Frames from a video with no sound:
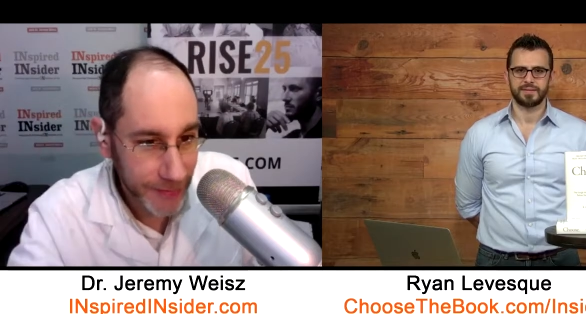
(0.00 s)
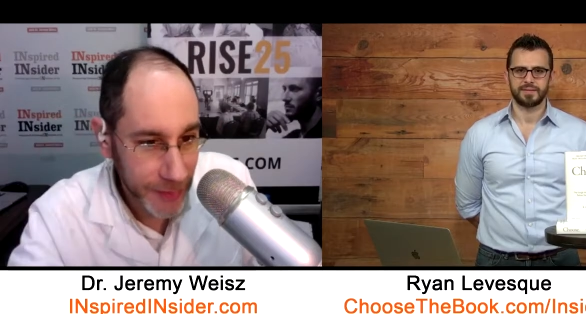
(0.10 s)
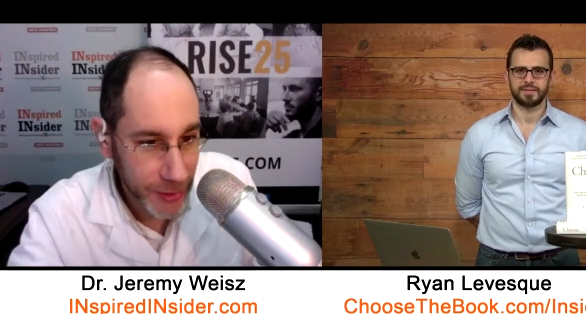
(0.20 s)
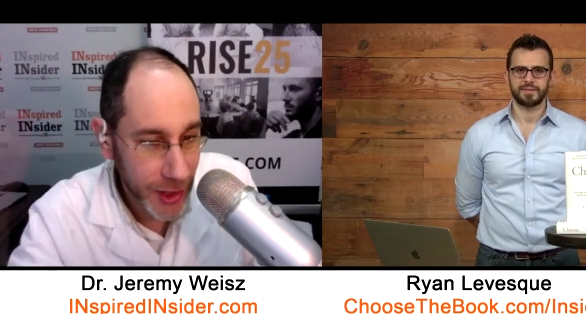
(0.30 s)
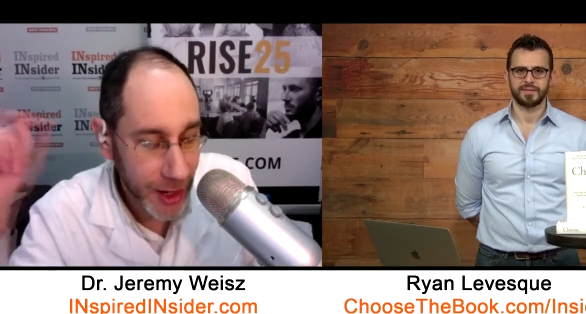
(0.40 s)

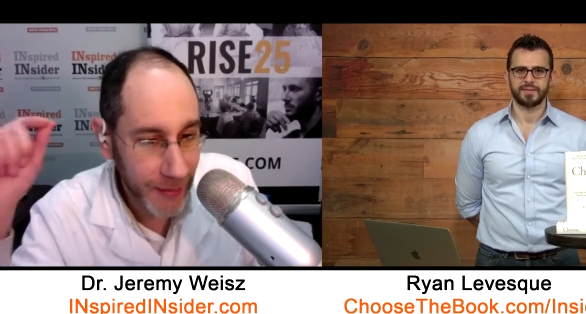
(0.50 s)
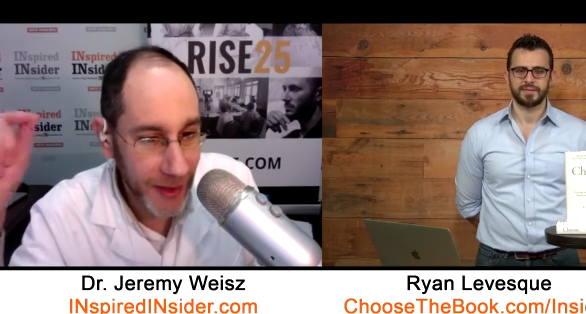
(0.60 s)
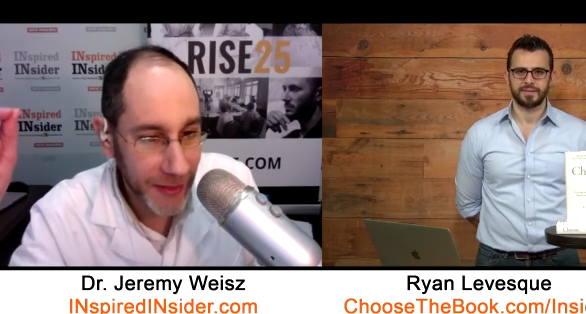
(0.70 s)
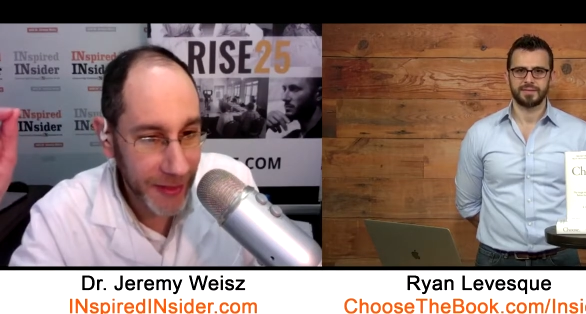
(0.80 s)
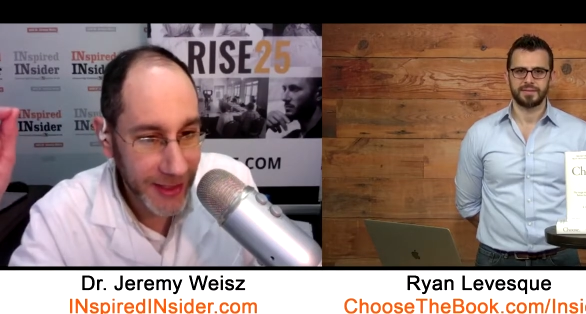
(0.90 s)
Speaker 1: You talk
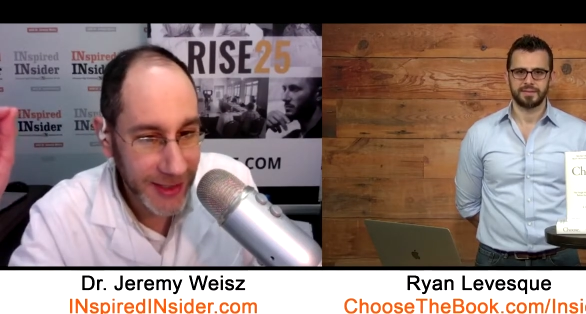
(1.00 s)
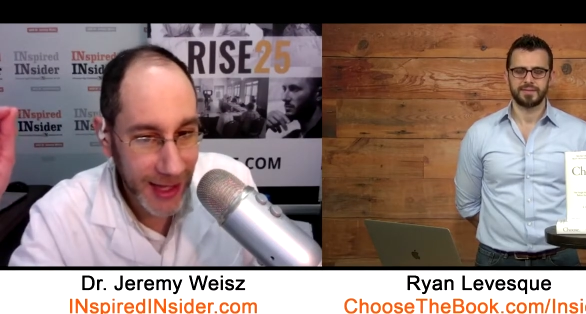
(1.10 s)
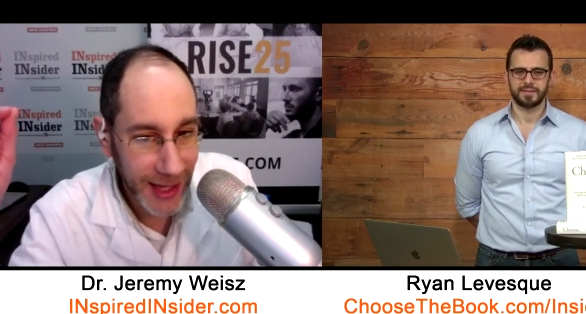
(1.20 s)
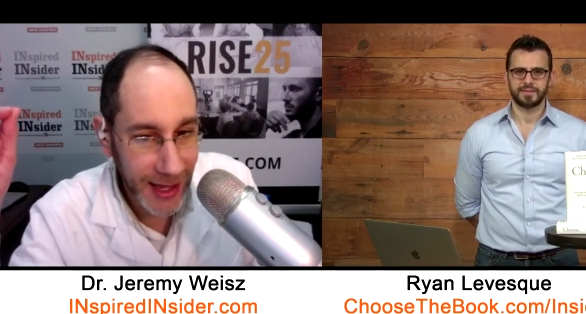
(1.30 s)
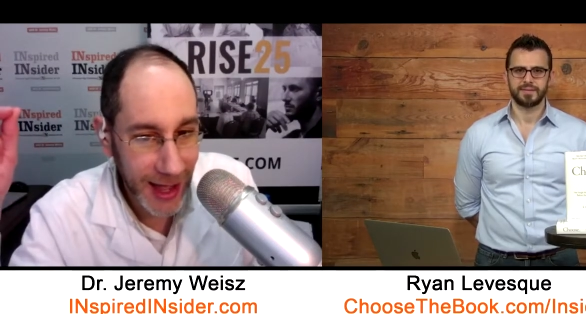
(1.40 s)
about this,
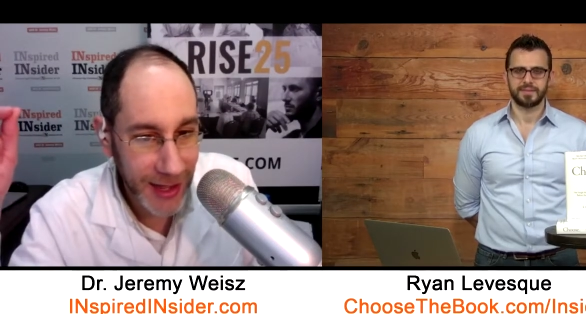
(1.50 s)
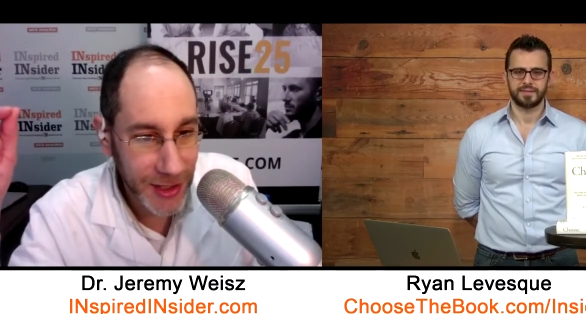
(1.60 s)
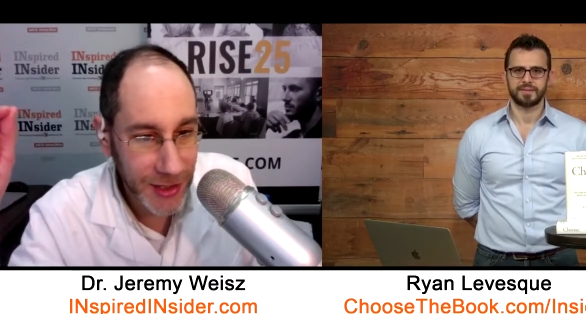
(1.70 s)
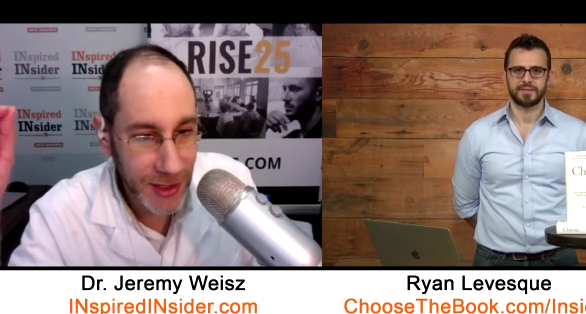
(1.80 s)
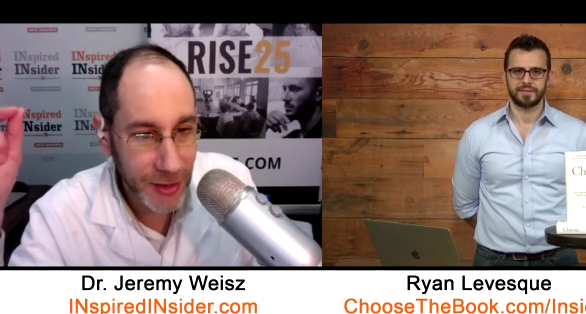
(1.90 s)
and I
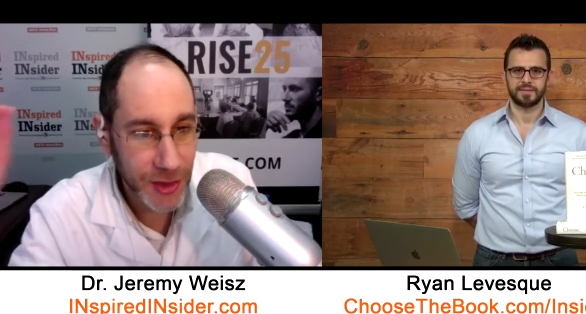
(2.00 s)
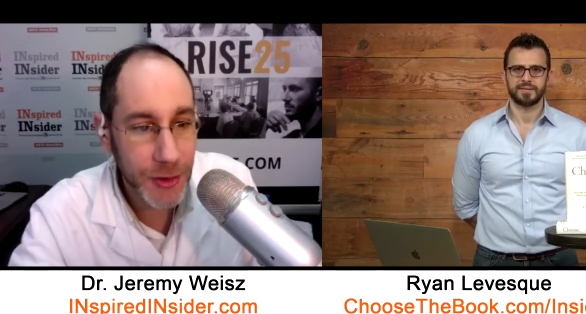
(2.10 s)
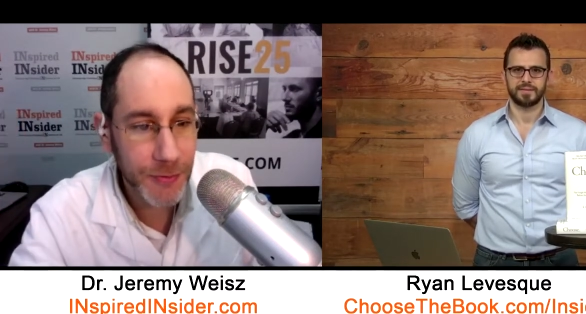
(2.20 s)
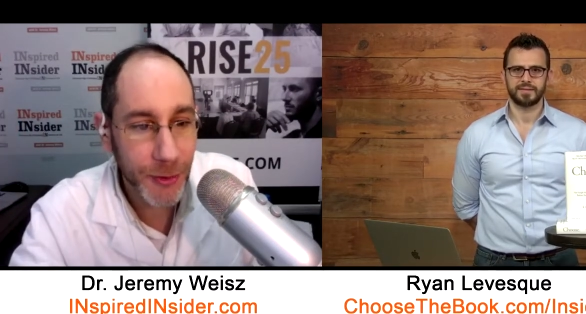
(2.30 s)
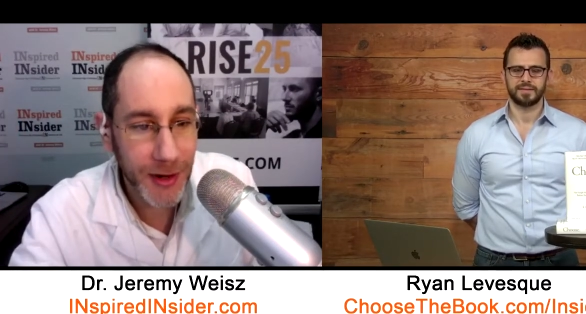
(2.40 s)
just thought it was
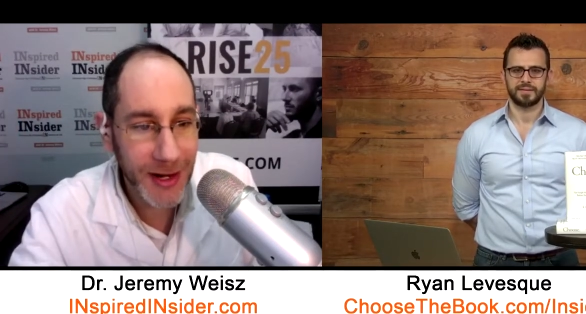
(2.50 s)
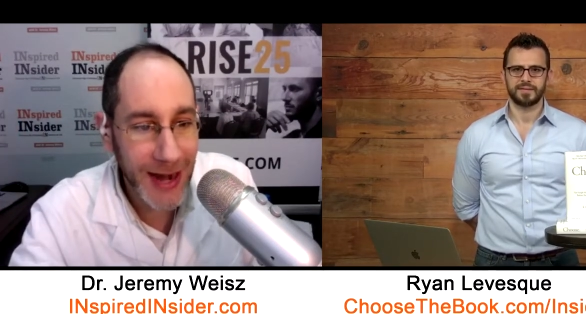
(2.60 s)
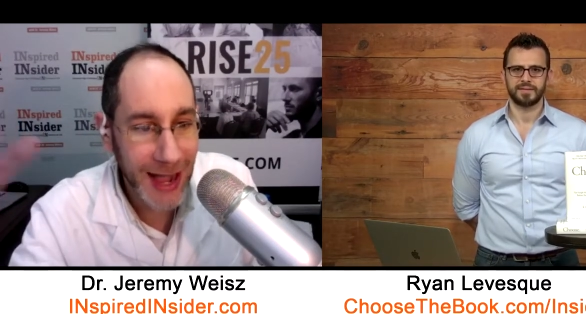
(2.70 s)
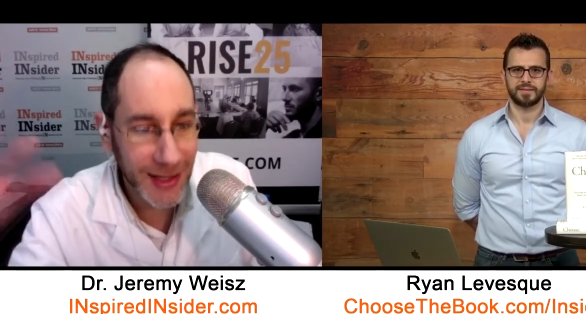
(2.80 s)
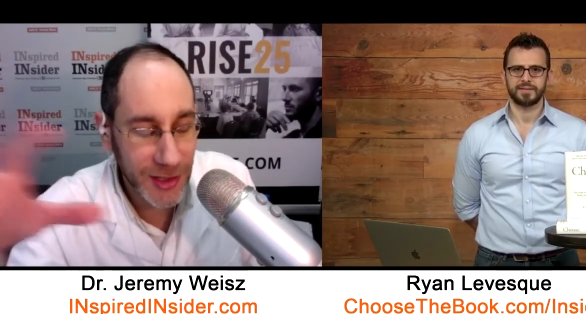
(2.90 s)
too important
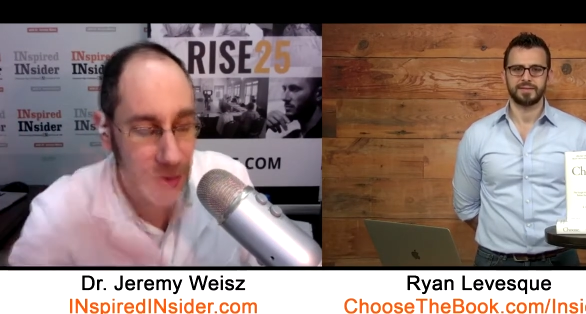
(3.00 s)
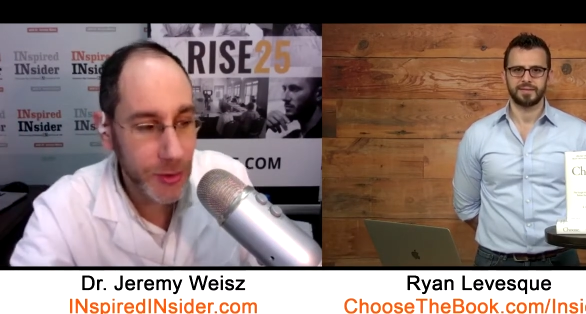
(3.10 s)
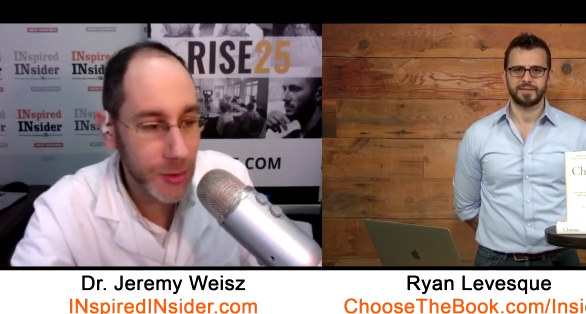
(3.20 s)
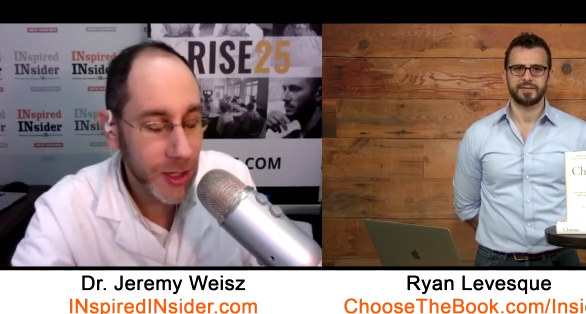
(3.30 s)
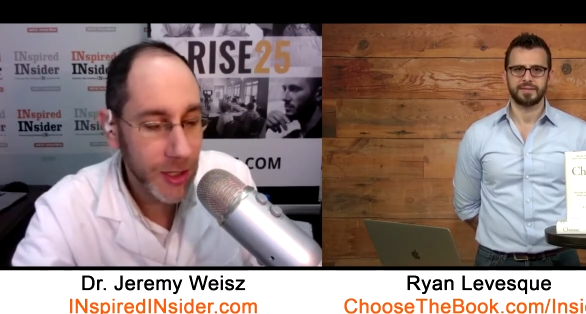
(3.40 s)
not
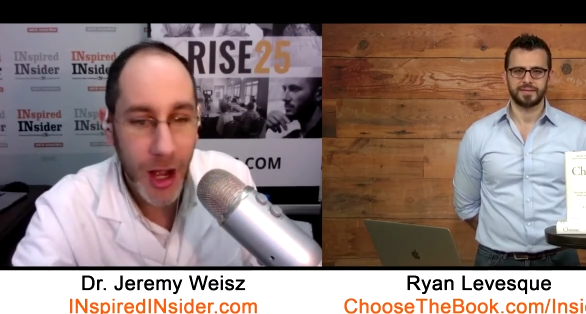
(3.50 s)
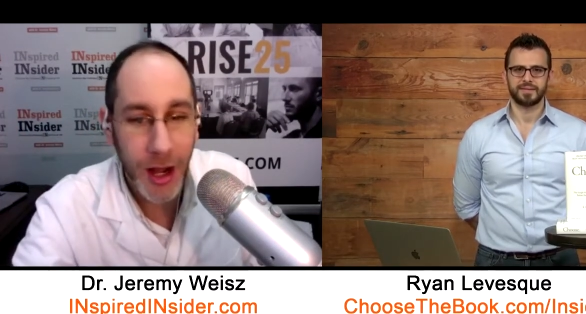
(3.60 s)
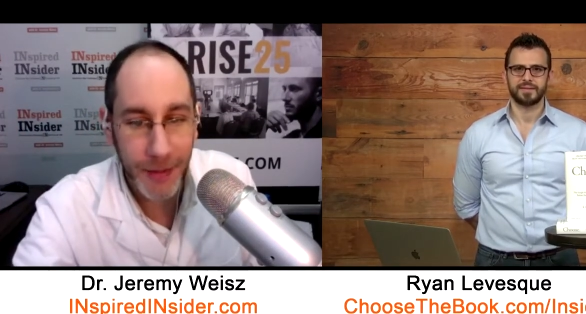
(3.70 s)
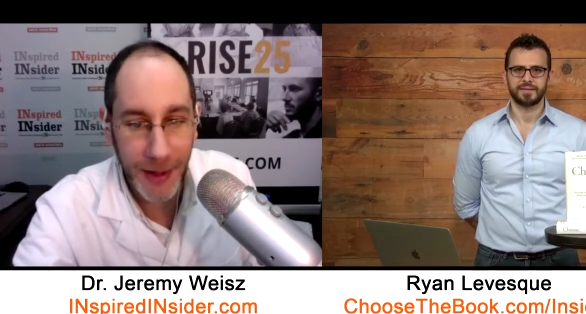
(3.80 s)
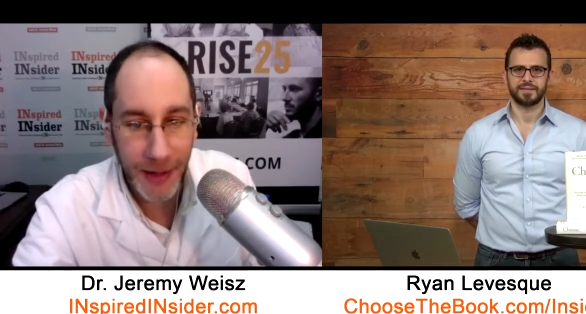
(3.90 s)
to
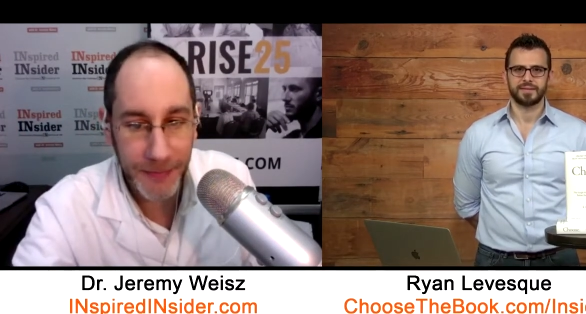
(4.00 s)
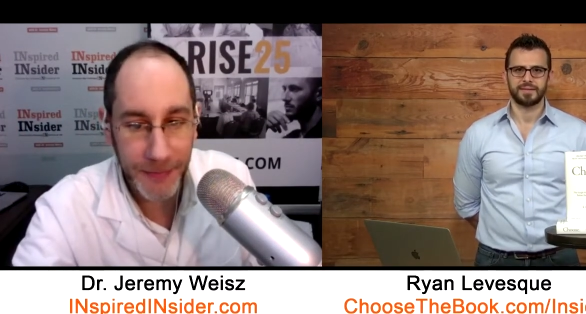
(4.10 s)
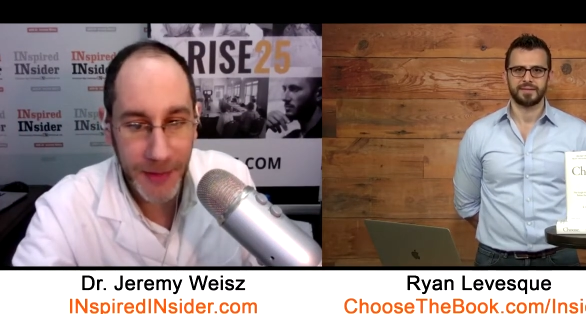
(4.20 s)
talk about.